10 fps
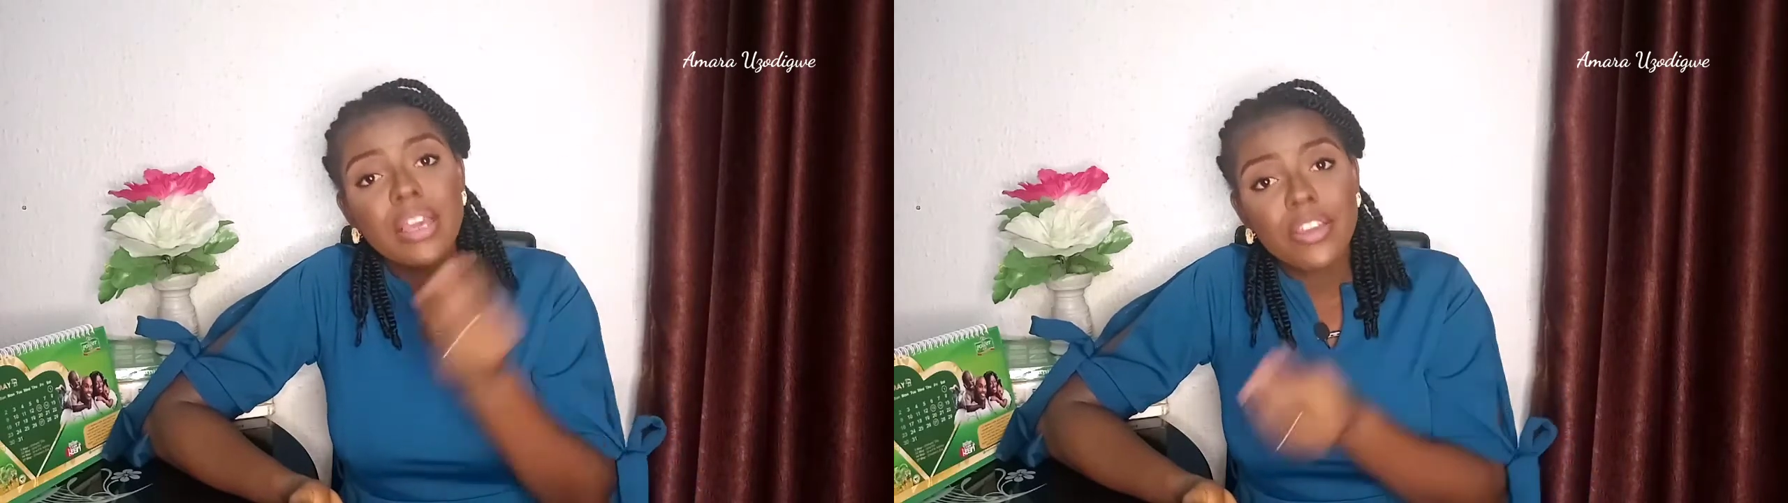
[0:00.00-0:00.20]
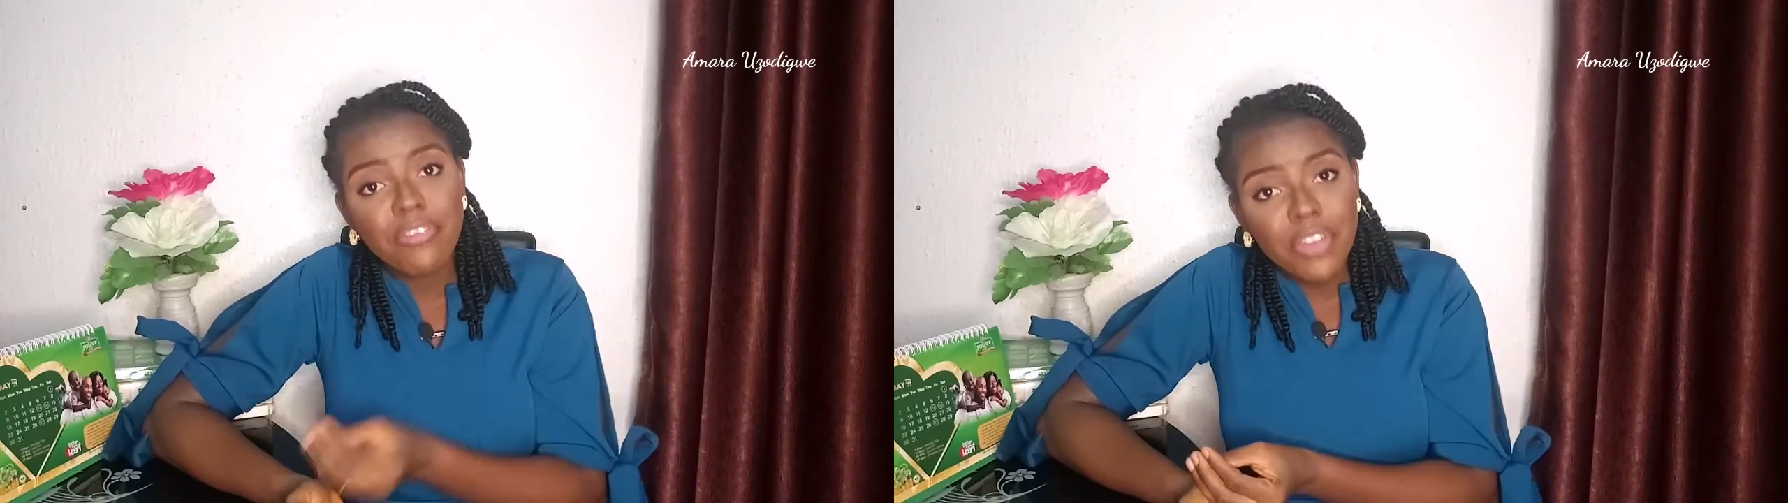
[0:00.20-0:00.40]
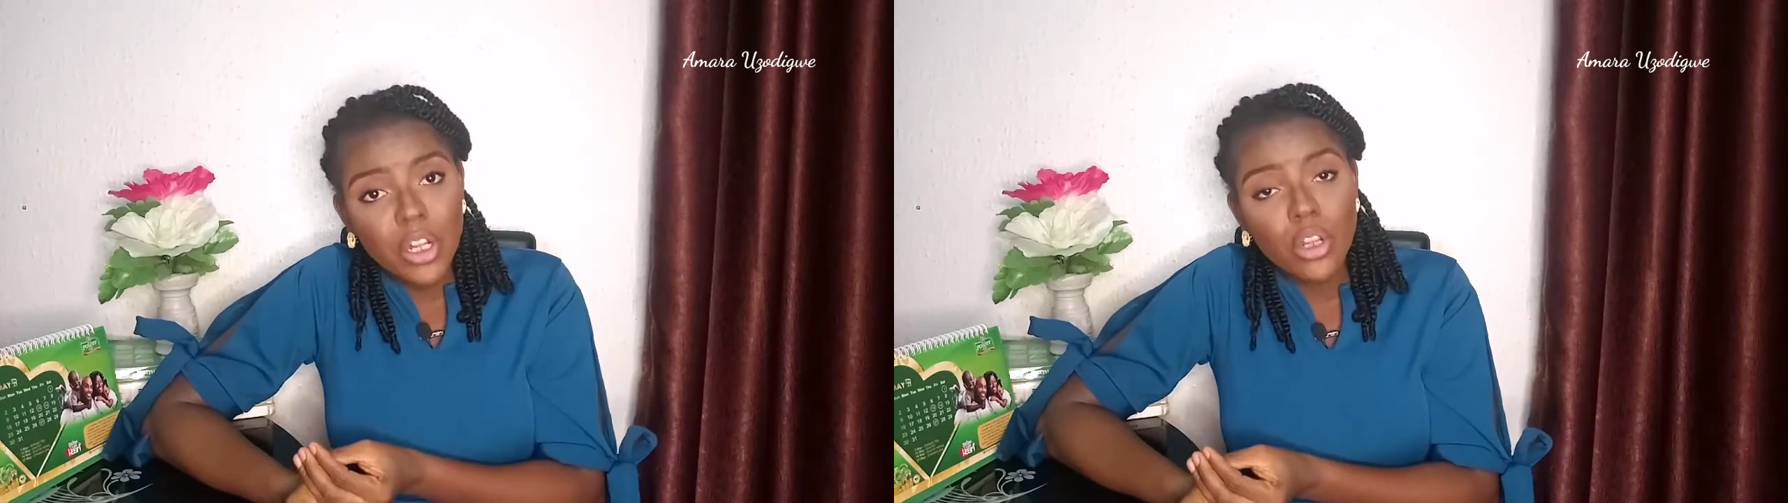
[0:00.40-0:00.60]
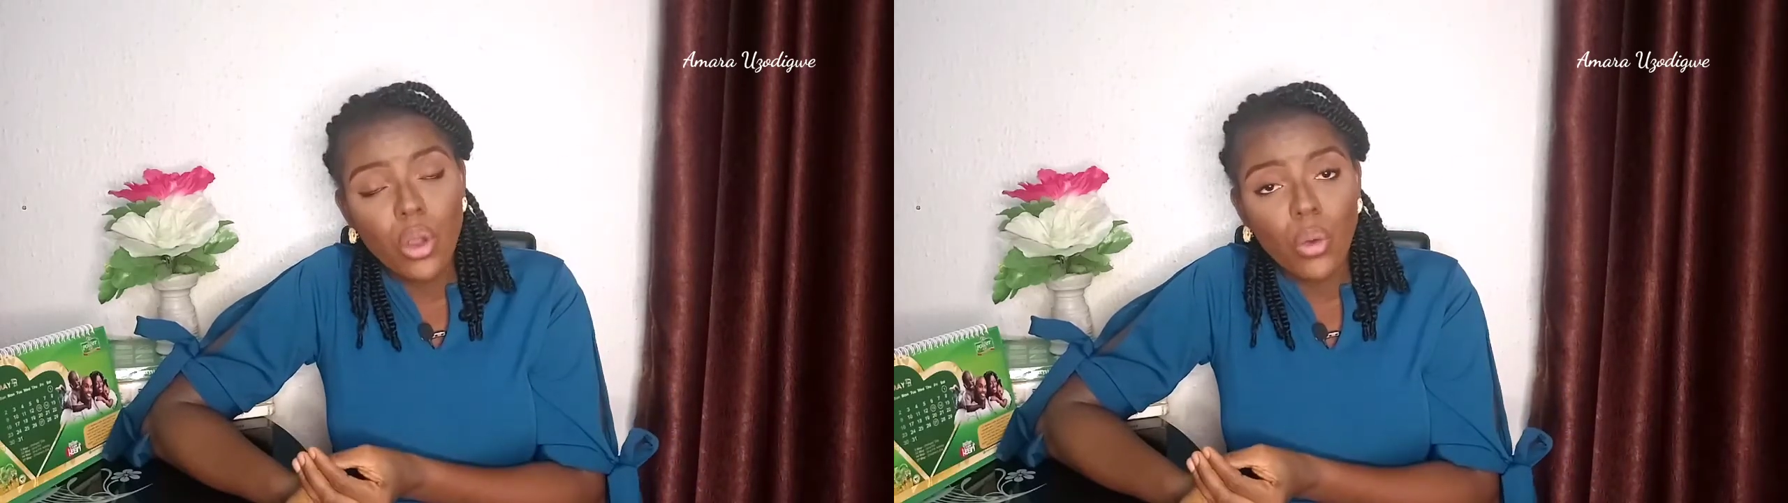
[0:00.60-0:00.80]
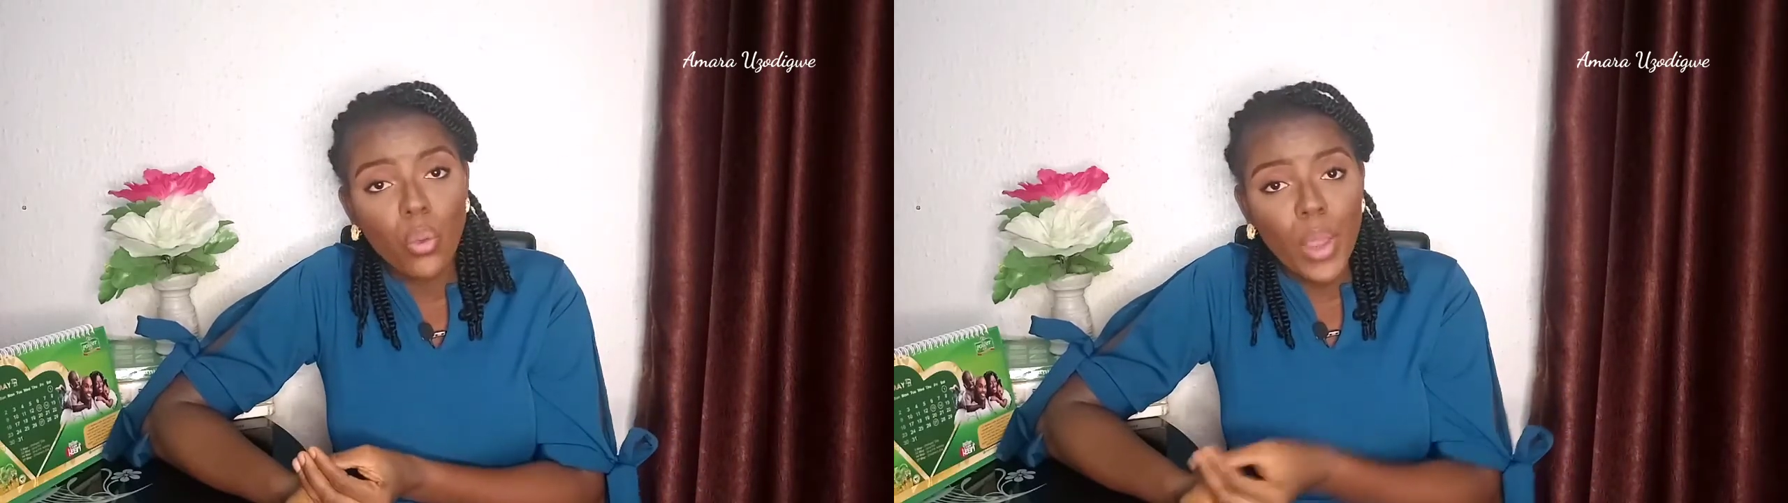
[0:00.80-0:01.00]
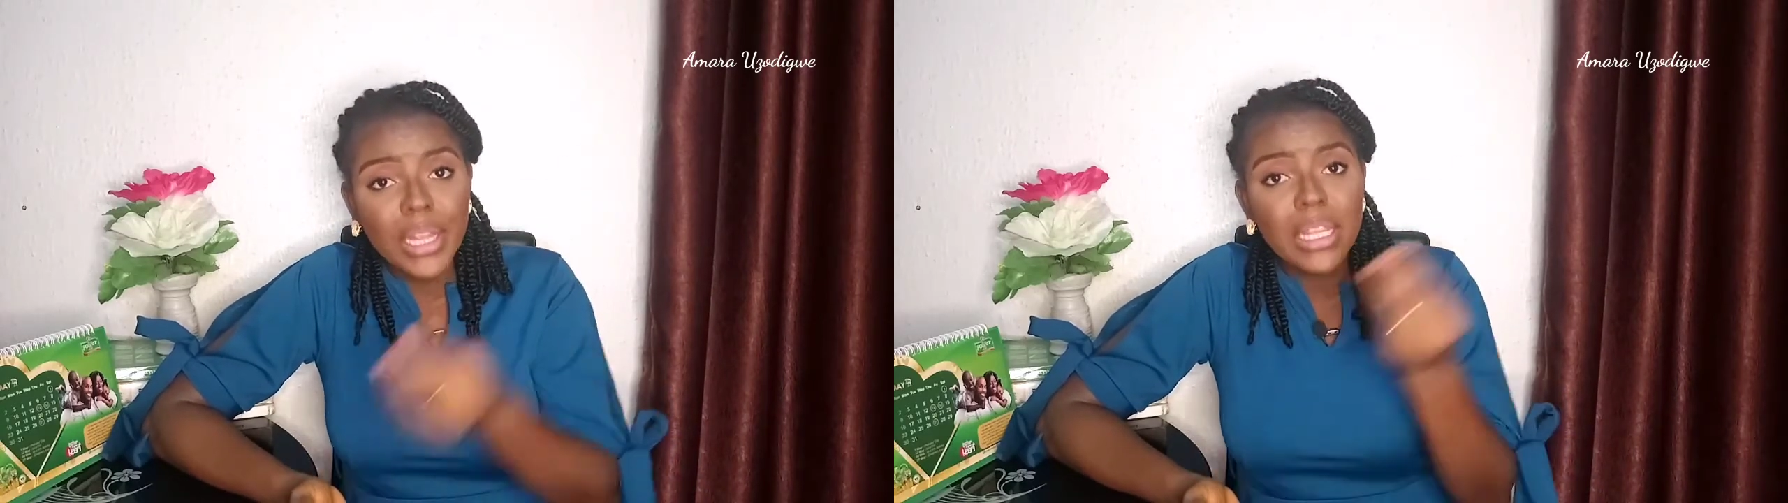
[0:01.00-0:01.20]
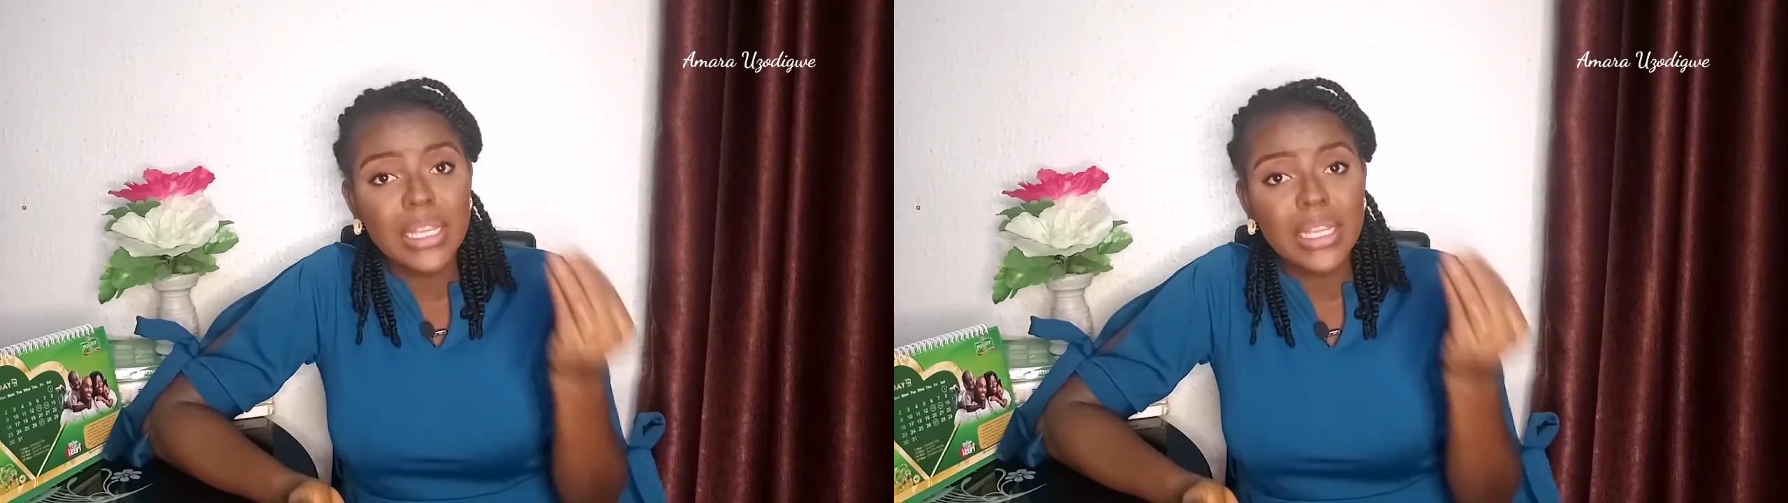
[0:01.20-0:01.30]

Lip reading: failure when